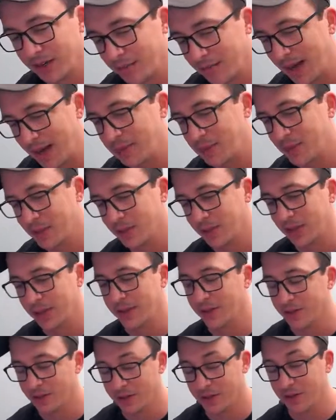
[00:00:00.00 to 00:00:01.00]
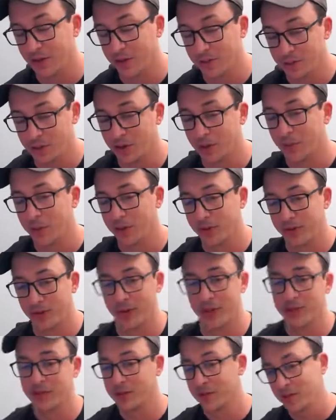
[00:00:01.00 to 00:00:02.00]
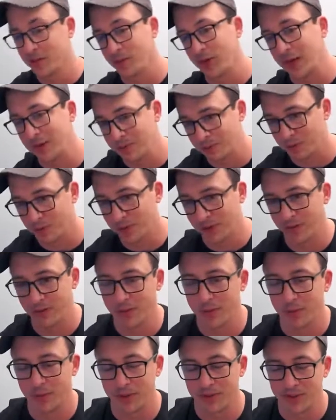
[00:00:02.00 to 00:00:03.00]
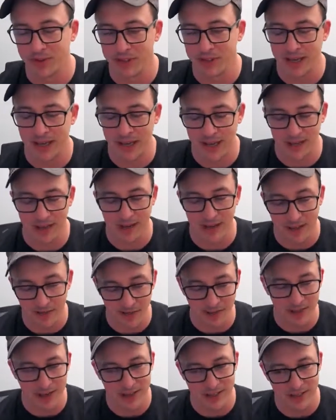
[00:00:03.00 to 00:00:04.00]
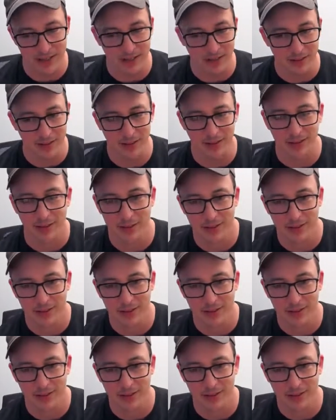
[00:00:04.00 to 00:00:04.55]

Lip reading: and maps to that a new observable and unsubscribes from whatever it previously had, if it has anything.